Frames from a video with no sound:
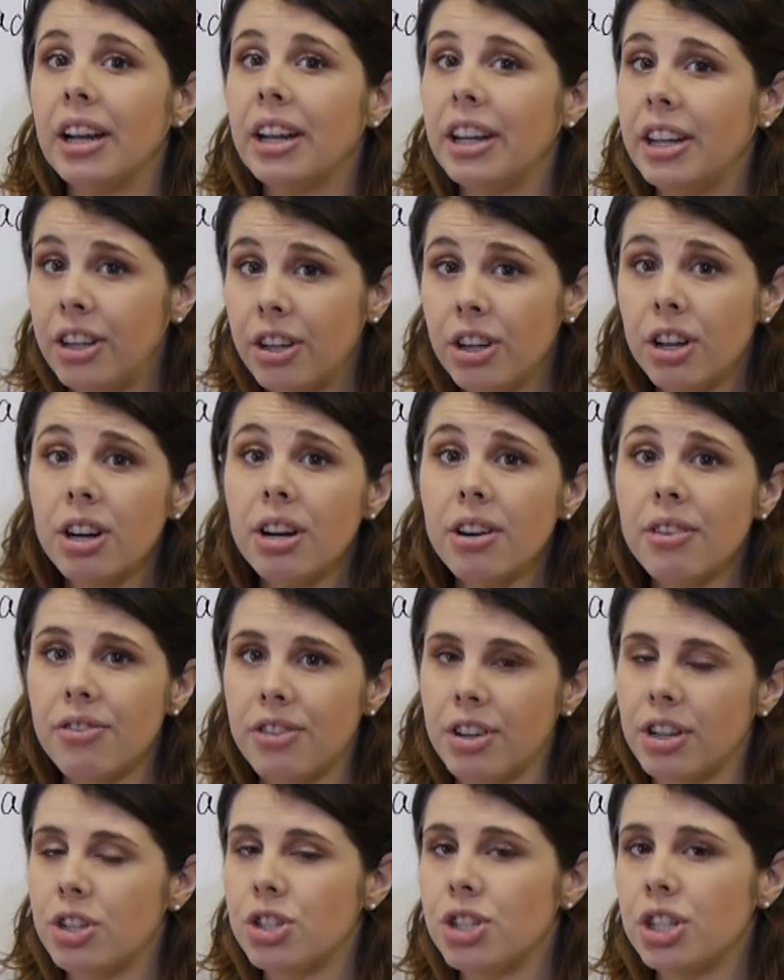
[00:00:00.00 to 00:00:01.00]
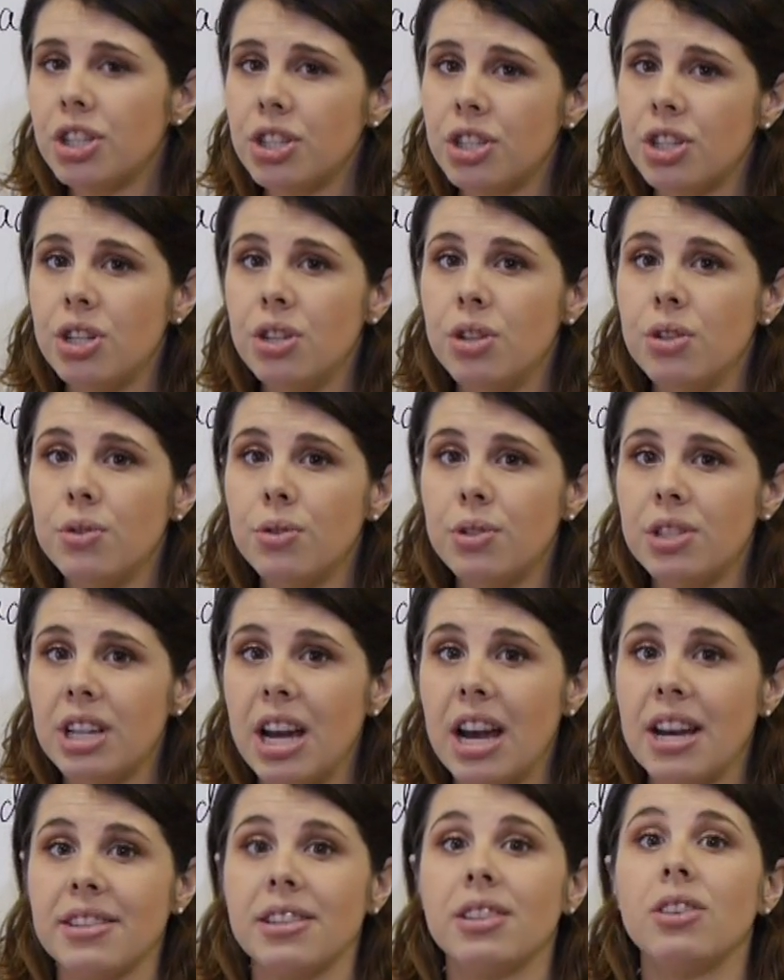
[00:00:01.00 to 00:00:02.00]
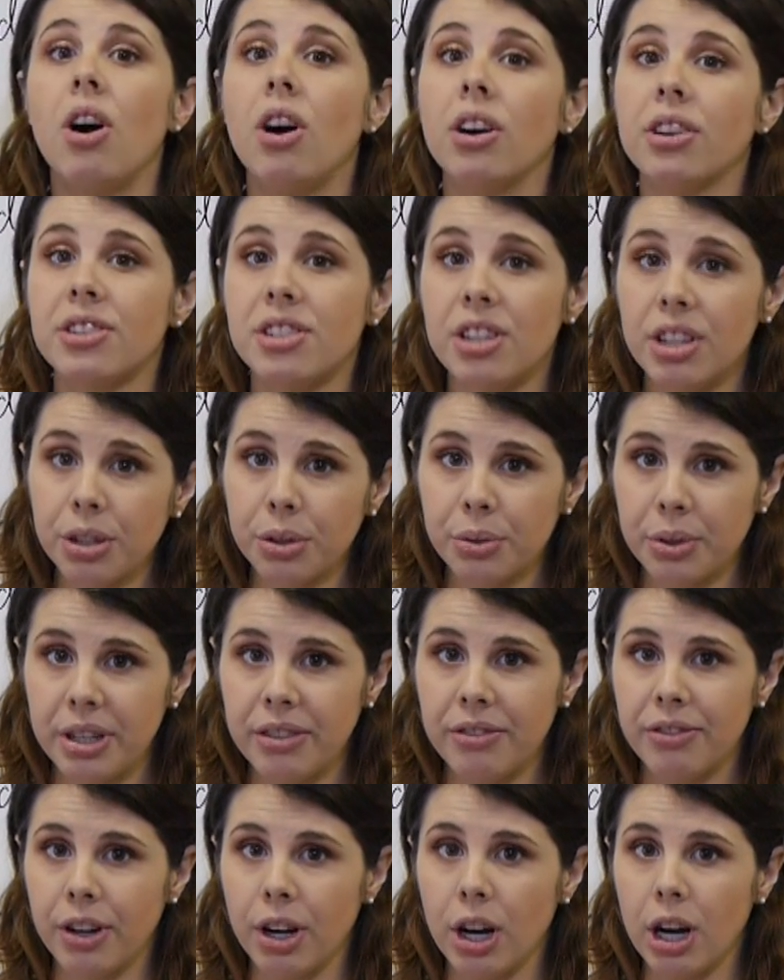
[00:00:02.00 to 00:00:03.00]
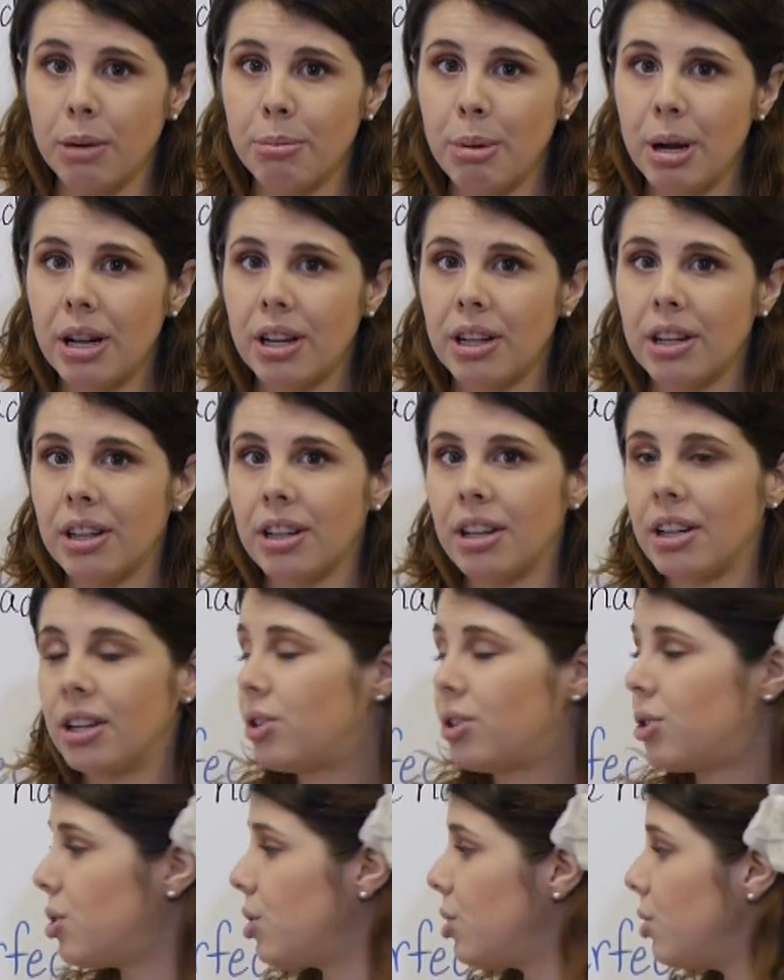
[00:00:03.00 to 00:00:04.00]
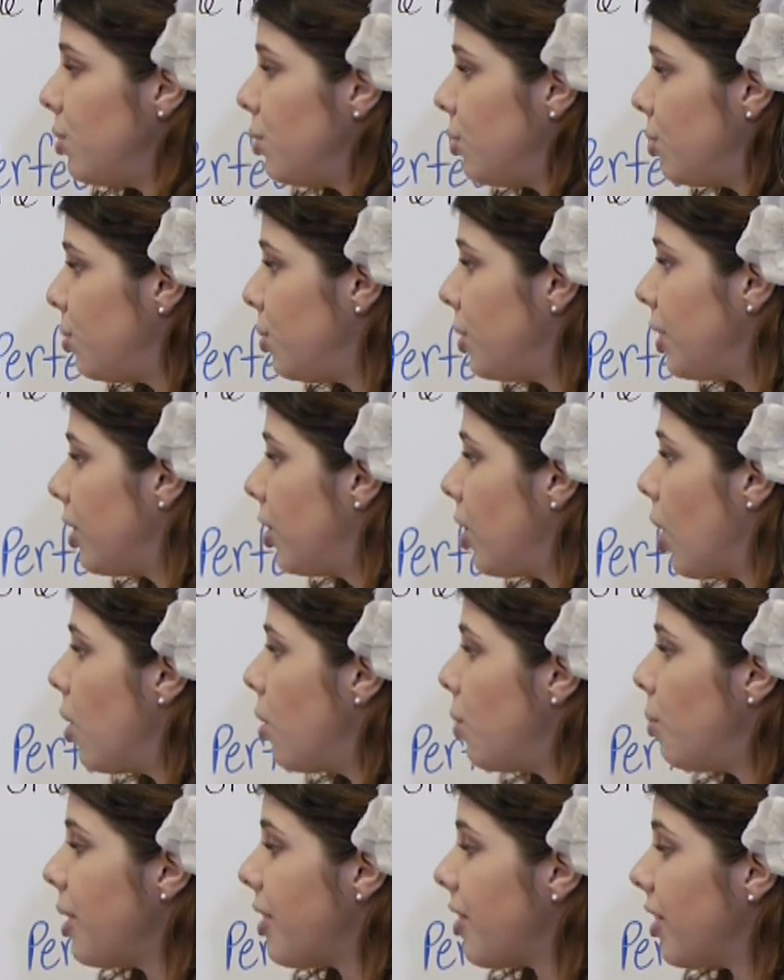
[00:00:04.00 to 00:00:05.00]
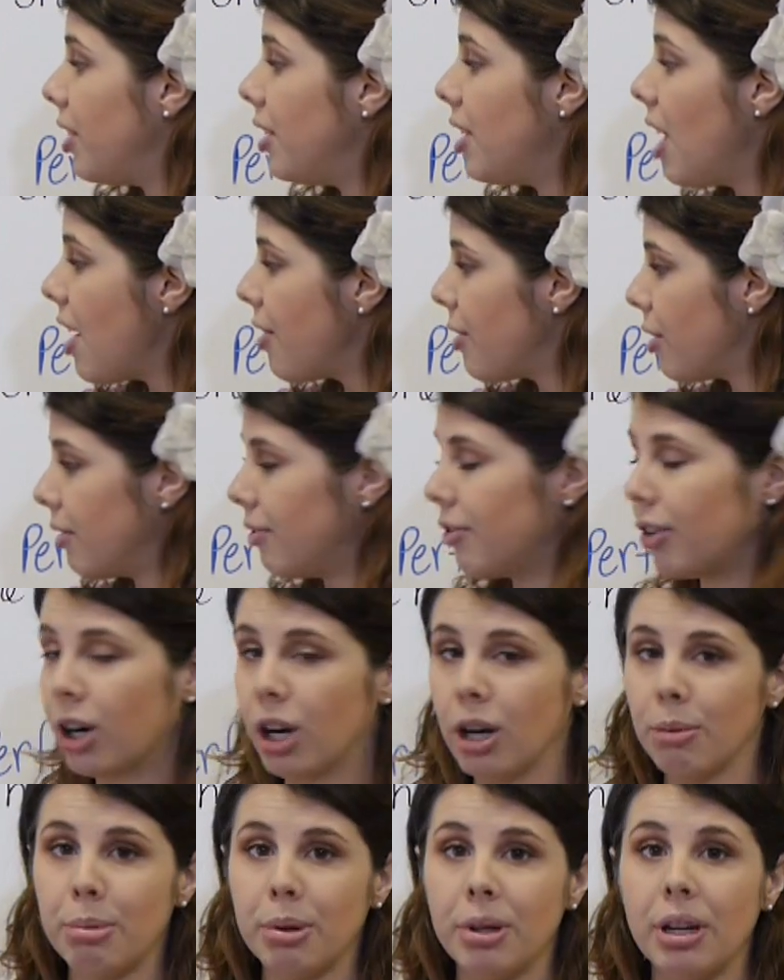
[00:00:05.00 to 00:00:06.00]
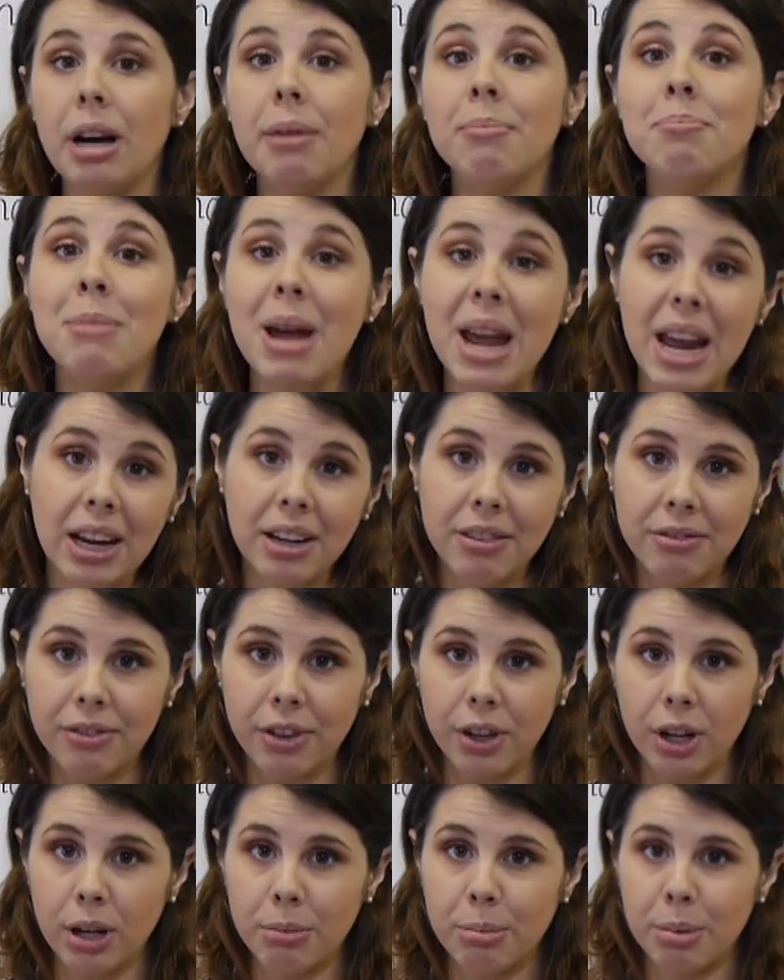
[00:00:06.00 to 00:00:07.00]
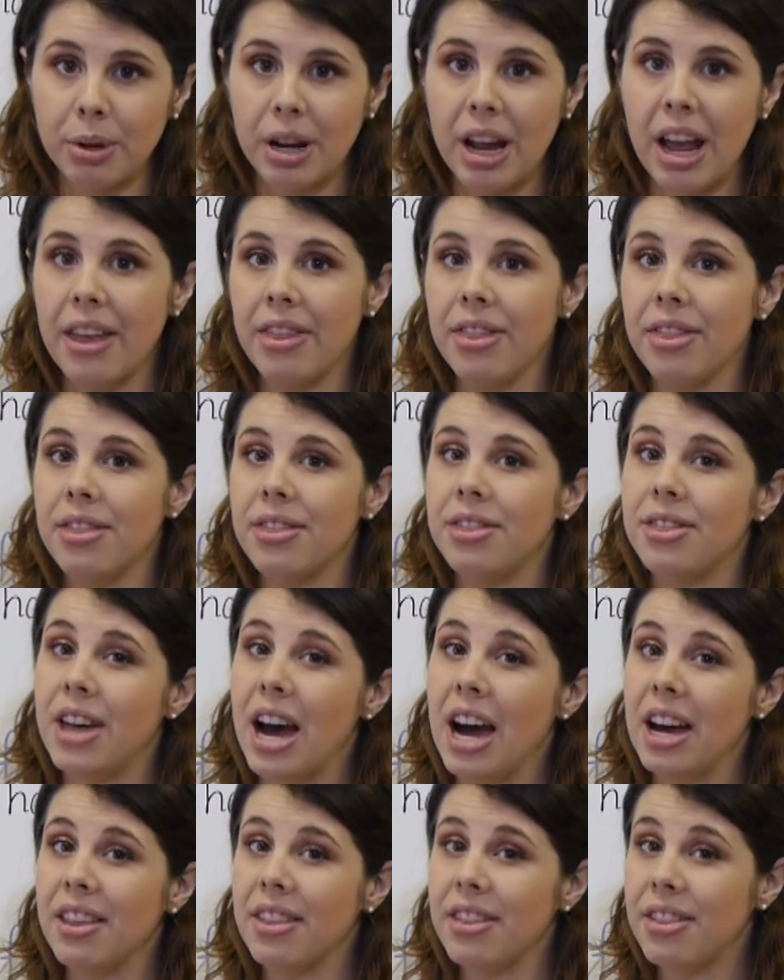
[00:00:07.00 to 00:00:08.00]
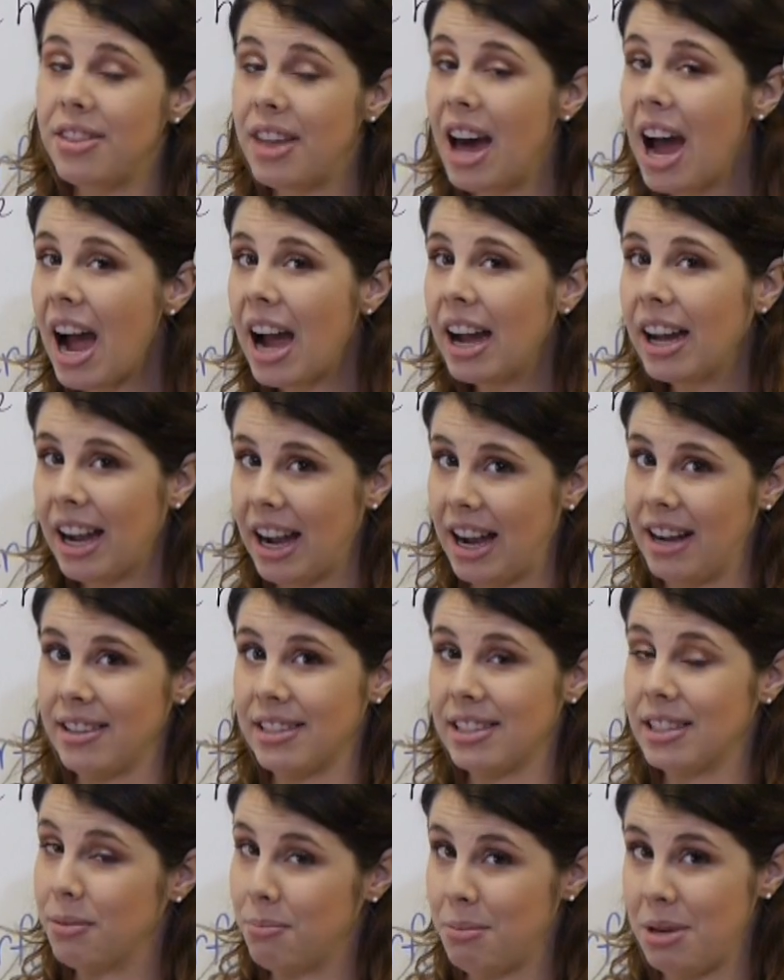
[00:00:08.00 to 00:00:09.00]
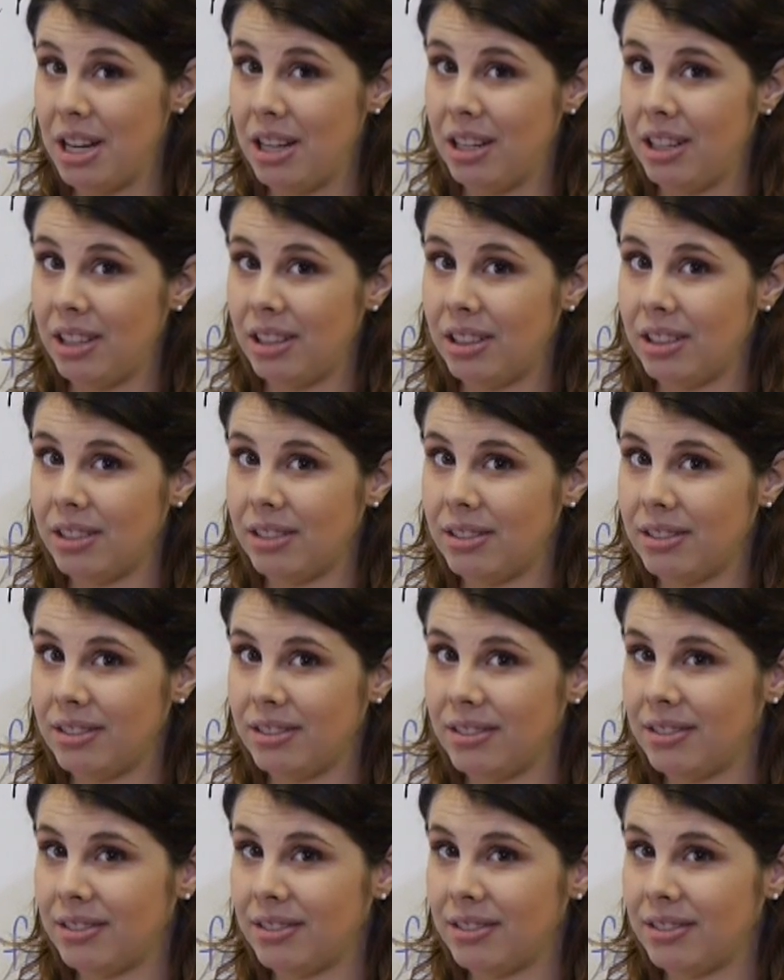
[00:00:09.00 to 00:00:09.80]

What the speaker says: Here, they're just used as an auxiliary verb to go with another verb, a main verb, and that has the meaning.